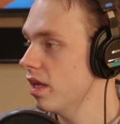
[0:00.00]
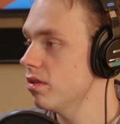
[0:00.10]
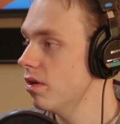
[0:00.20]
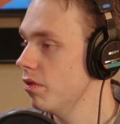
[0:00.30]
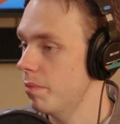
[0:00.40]

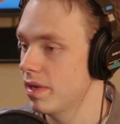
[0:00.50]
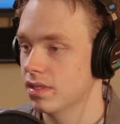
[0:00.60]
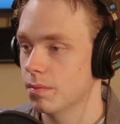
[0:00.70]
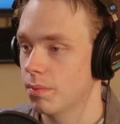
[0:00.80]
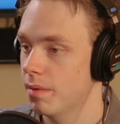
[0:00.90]
know the
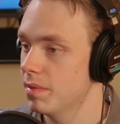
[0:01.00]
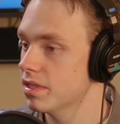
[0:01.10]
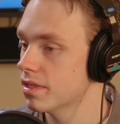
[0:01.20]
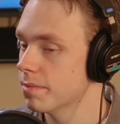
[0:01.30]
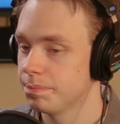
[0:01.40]
basic
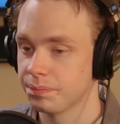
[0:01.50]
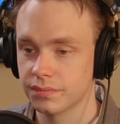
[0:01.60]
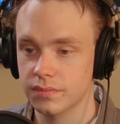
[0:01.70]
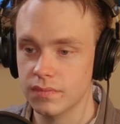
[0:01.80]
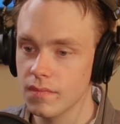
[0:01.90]
premise,
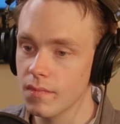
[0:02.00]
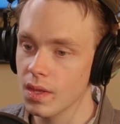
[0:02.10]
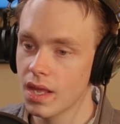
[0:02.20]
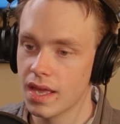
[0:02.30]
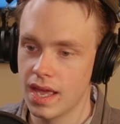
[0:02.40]

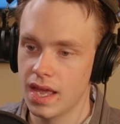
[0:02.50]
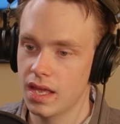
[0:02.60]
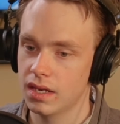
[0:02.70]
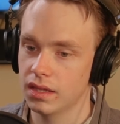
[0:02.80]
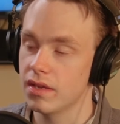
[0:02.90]

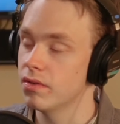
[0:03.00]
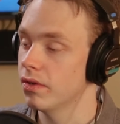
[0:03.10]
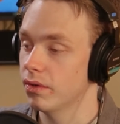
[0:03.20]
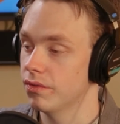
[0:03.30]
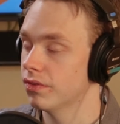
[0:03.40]
and let you know
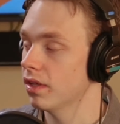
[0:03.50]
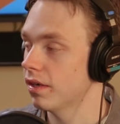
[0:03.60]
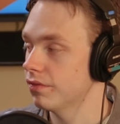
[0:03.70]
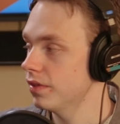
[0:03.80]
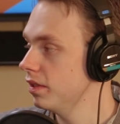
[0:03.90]
you're in for a lot
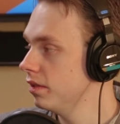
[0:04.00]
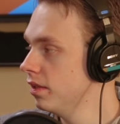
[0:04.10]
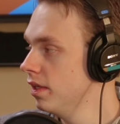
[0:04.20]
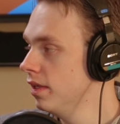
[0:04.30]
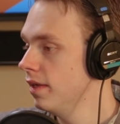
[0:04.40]
of fun.
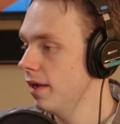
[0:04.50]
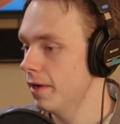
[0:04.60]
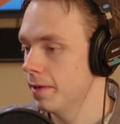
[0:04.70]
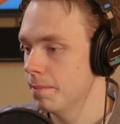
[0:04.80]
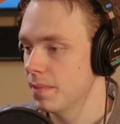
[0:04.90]

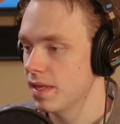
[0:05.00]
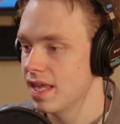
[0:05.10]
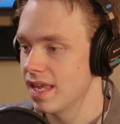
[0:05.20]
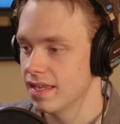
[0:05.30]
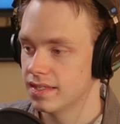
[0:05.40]

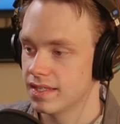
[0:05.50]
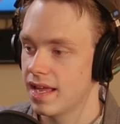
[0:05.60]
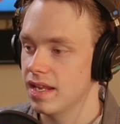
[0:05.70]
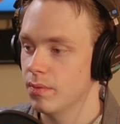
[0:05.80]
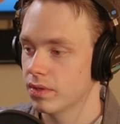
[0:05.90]
He
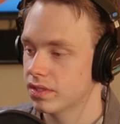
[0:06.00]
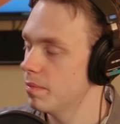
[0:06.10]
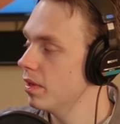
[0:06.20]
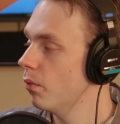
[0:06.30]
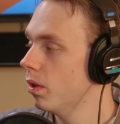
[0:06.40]
said he wants to
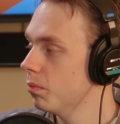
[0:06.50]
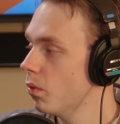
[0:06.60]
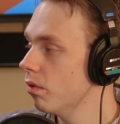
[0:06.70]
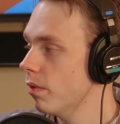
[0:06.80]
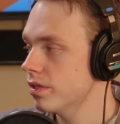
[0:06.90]
make one
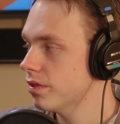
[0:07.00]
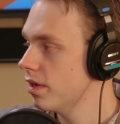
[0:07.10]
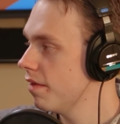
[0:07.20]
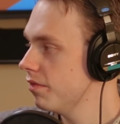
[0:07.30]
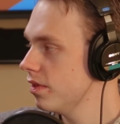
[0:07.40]
more Western
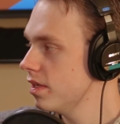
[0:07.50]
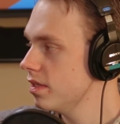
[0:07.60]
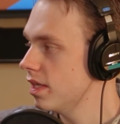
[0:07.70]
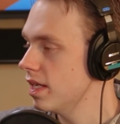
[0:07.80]
after this, that he